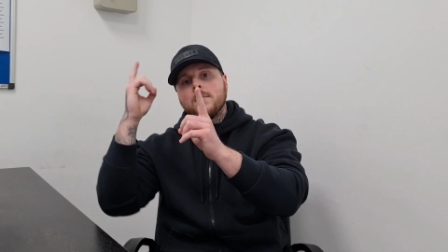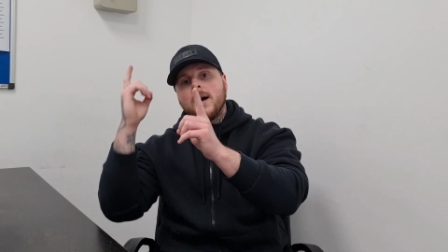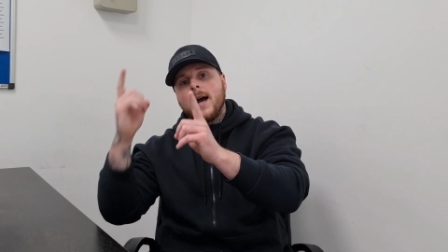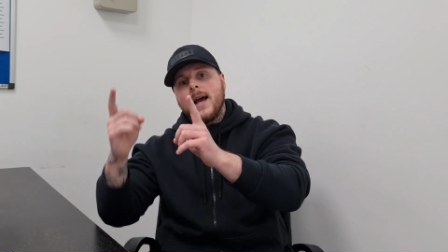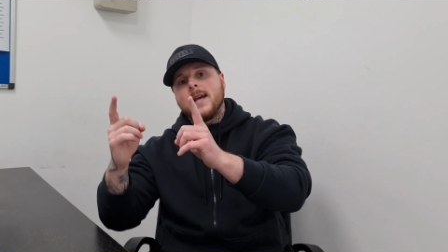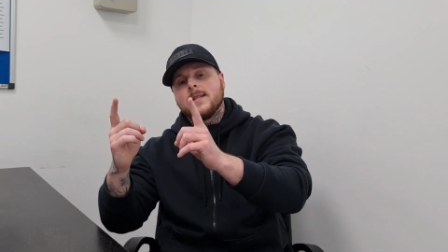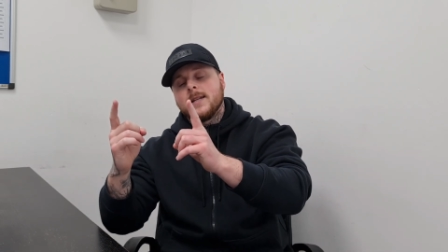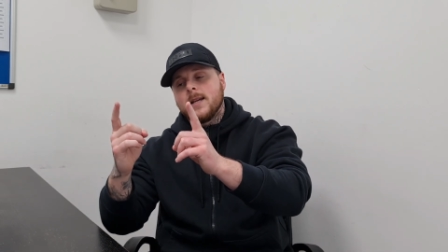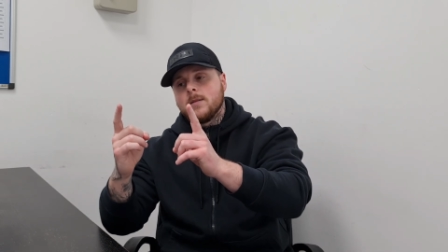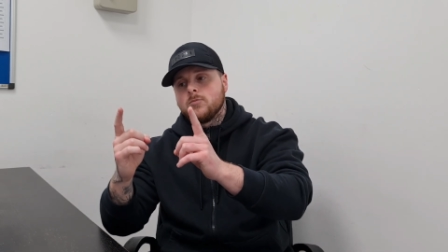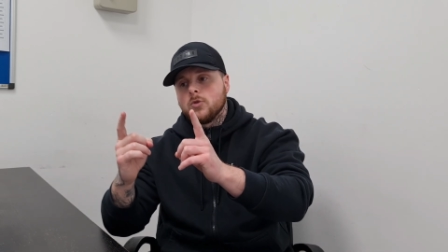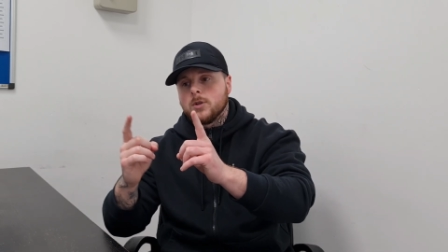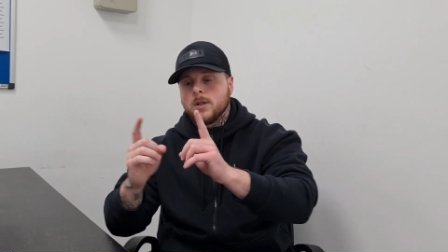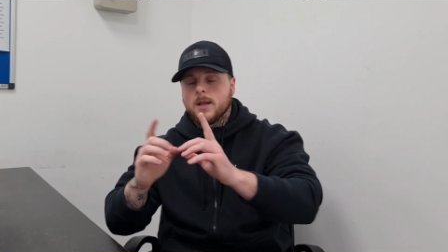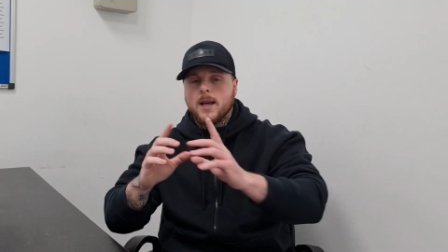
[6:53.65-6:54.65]
and my 8
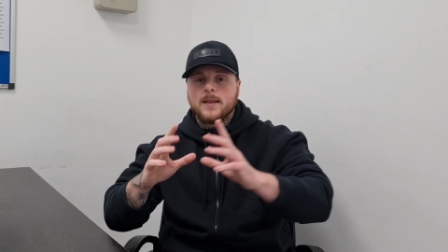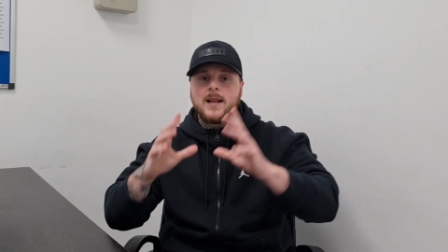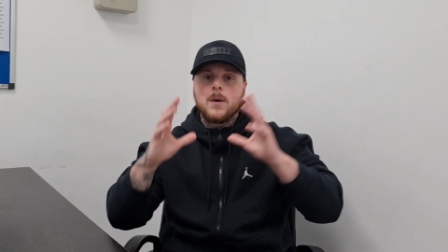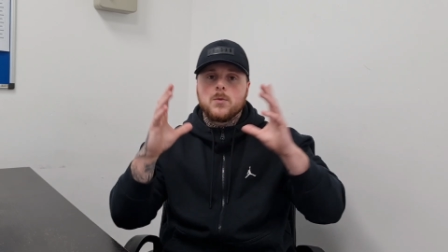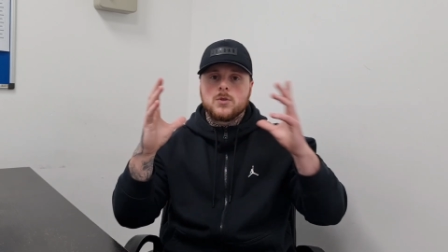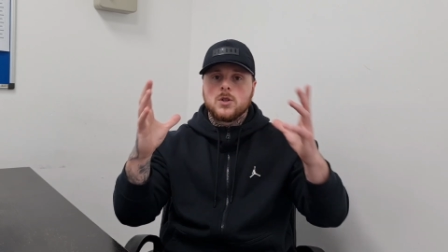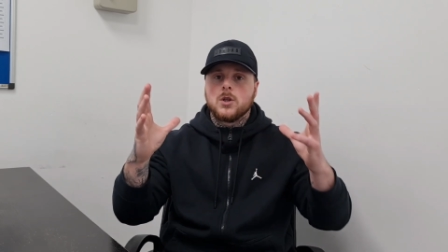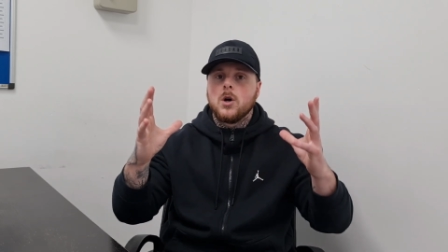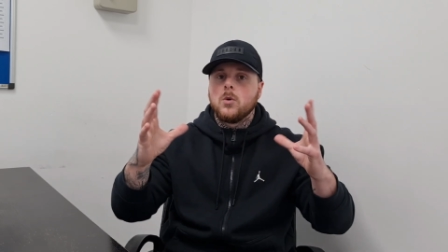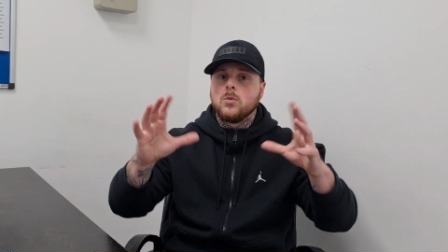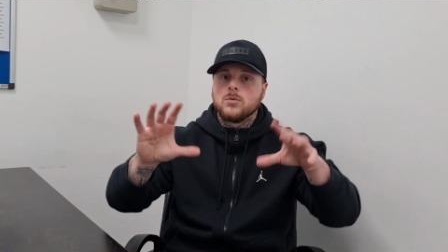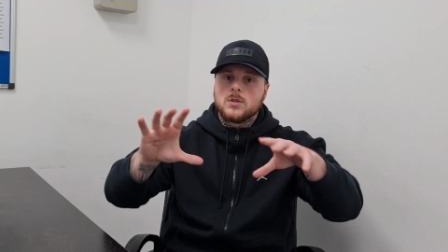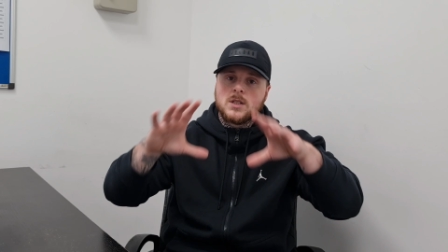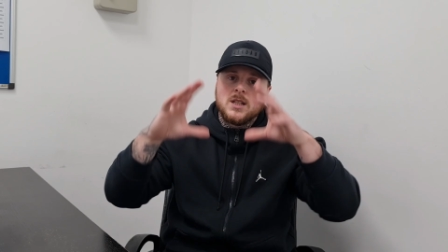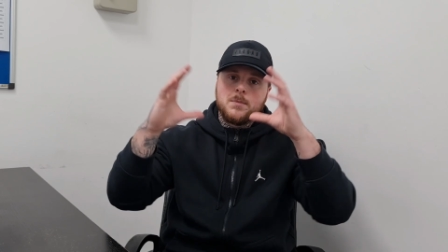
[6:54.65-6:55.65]
a.m. run. Okay, that was the
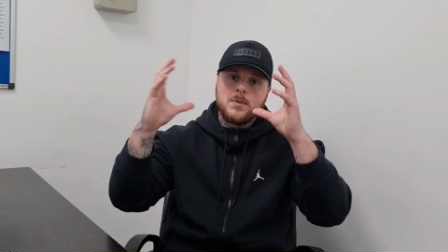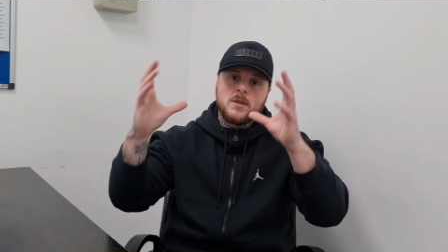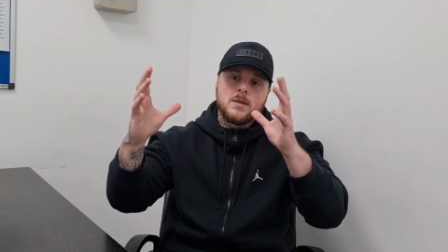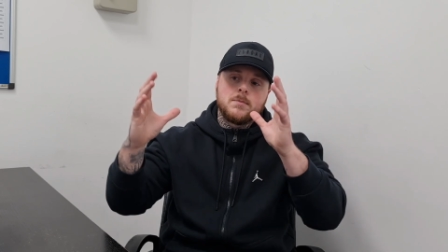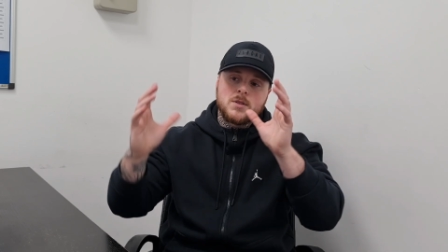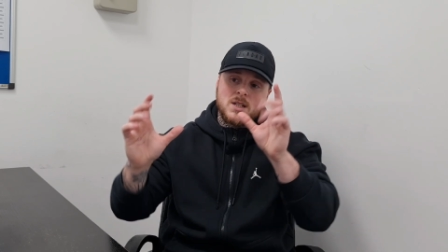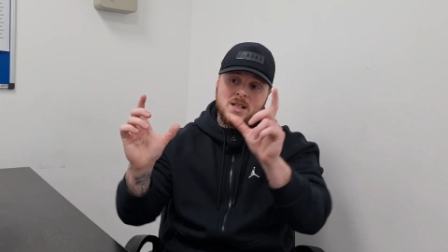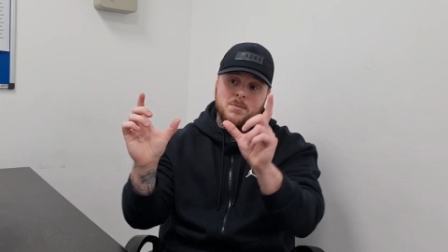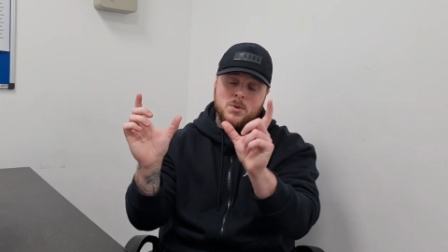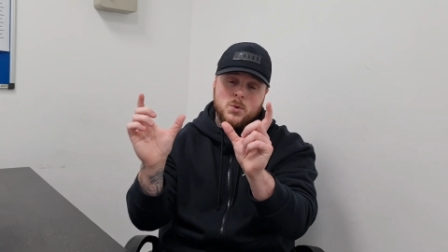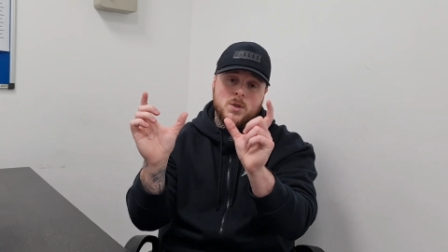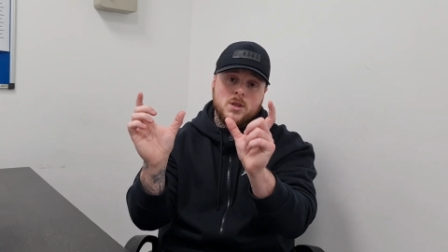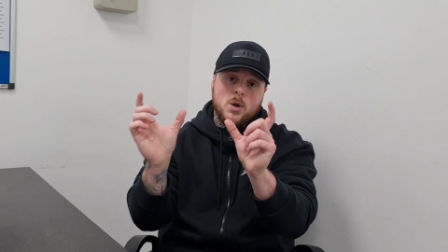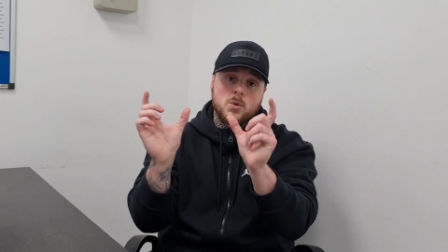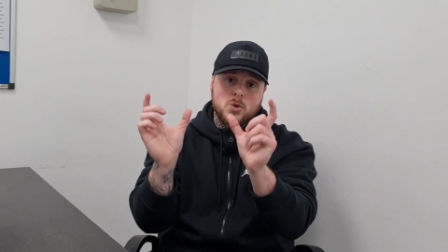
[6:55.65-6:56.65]
goal. Sleep in, sleep
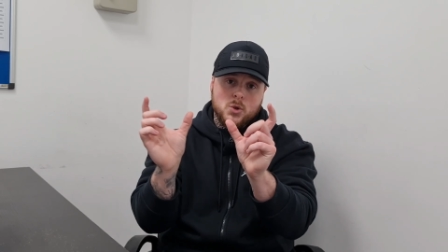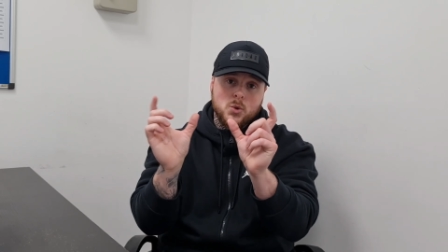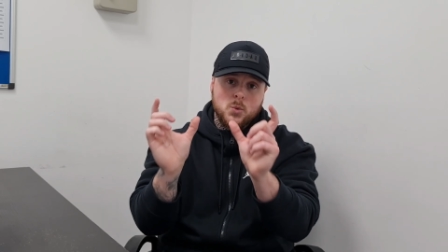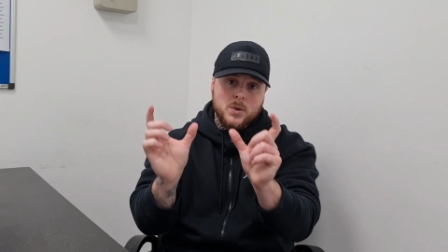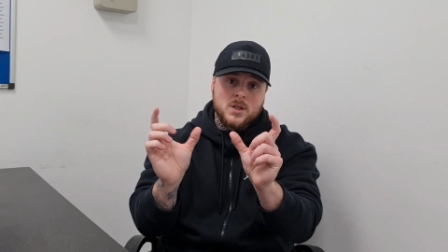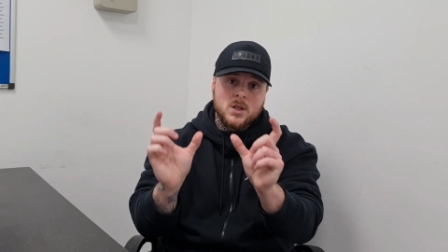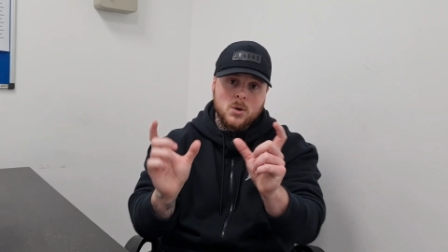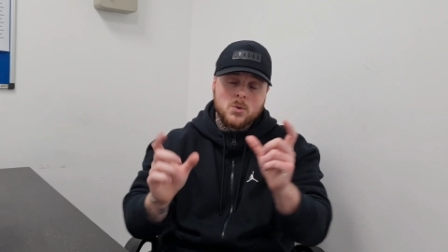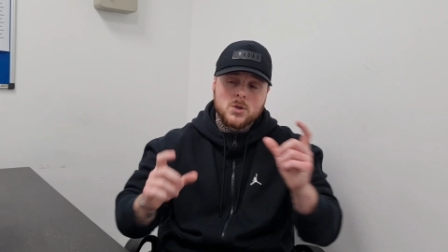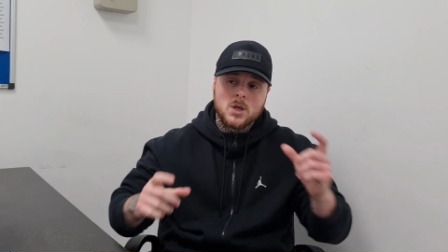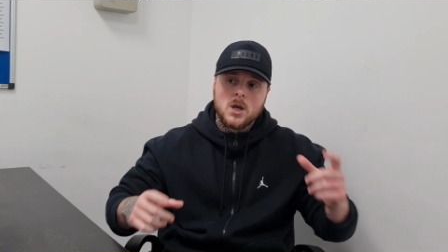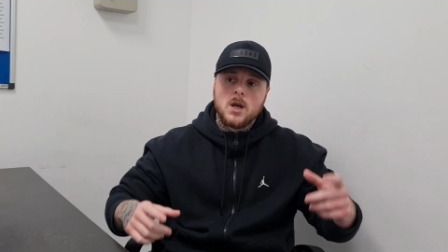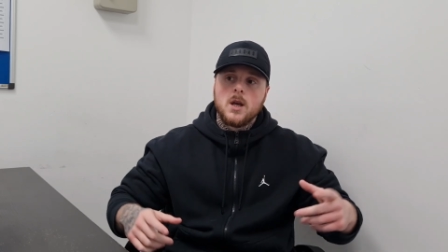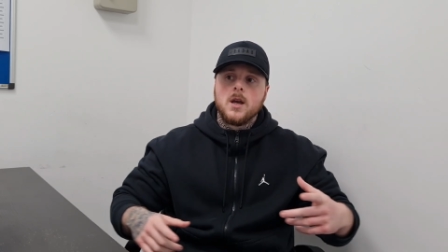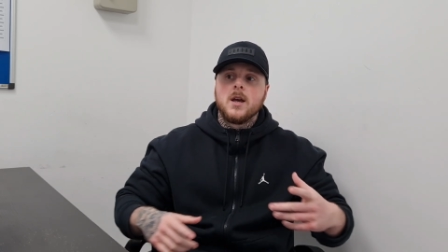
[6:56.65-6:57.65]
between those two
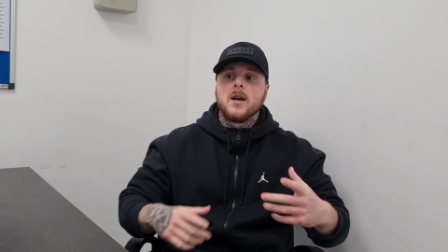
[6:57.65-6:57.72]
windows.